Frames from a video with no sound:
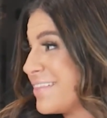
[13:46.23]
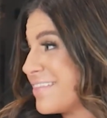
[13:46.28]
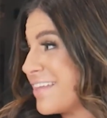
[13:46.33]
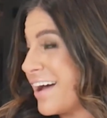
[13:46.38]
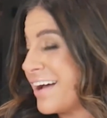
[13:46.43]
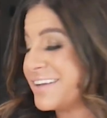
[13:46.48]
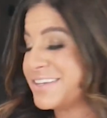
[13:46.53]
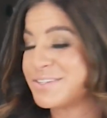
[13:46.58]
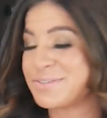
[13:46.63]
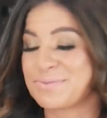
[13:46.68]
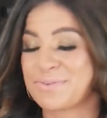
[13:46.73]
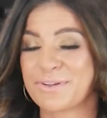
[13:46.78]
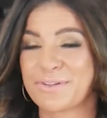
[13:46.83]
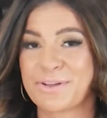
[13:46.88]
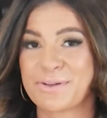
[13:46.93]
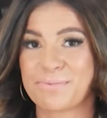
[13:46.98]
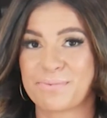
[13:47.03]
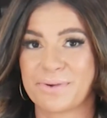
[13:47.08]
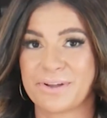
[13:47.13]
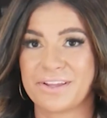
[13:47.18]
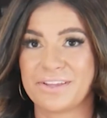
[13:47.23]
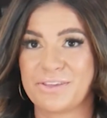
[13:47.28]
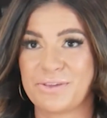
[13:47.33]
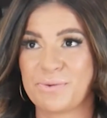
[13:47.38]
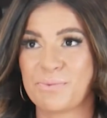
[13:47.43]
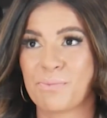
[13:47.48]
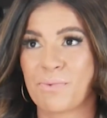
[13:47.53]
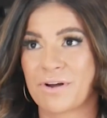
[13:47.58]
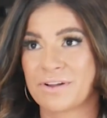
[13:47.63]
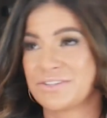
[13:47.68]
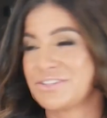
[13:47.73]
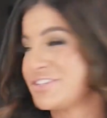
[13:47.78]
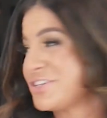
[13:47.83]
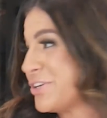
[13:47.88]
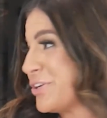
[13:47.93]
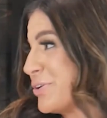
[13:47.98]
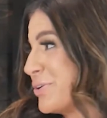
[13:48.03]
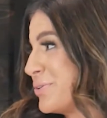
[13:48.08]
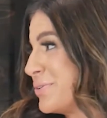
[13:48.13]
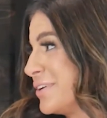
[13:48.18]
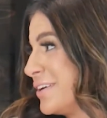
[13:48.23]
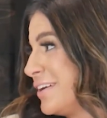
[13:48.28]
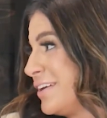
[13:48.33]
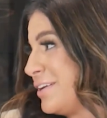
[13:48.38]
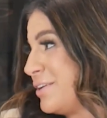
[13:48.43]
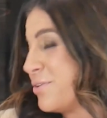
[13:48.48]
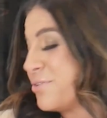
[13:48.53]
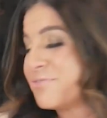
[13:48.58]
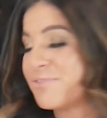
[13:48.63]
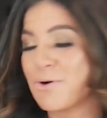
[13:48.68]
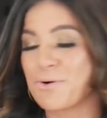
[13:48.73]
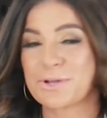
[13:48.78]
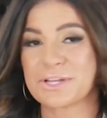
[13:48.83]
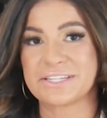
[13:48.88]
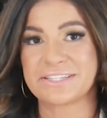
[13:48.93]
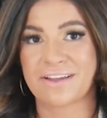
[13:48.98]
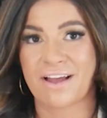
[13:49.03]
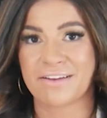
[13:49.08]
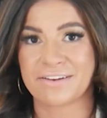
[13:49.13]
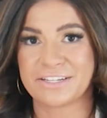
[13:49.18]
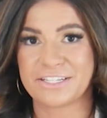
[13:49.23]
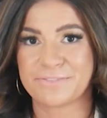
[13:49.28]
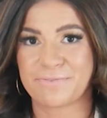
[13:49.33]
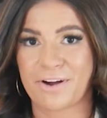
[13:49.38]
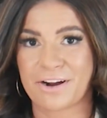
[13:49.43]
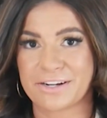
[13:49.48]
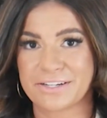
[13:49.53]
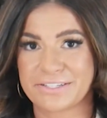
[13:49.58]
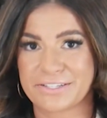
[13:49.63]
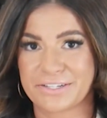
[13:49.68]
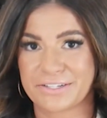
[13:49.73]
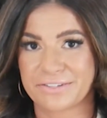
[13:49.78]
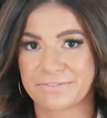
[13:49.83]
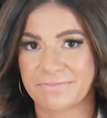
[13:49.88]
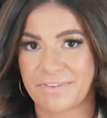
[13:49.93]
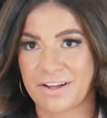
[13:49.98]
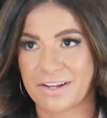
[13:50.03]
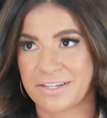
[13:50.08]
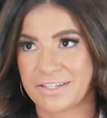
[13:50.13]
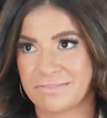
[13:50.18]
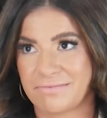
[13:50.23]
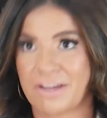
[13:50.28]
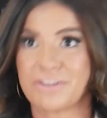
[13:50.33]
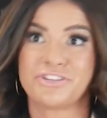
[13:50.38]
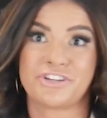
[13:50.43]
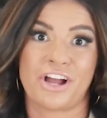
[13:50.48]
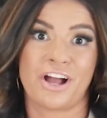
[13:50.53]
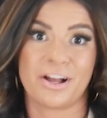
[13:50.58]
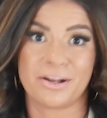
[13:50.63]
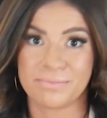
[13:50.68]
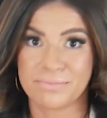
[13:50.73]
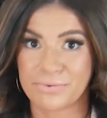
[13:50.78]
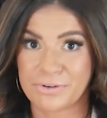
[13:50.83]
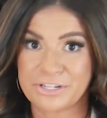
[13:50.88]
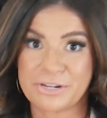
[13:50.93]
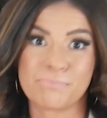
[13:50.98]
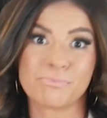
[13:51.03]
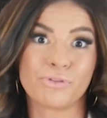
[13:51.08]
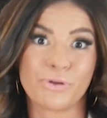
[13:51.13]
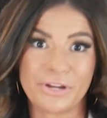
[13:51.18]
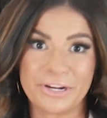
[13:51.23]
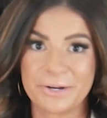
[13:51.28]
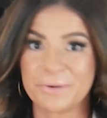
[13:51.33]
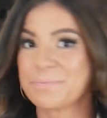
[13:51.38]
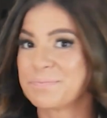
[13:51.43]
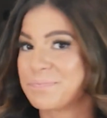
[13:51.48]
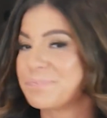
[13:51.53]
That is really what you want to, you know, focus on as far as a job or an employer.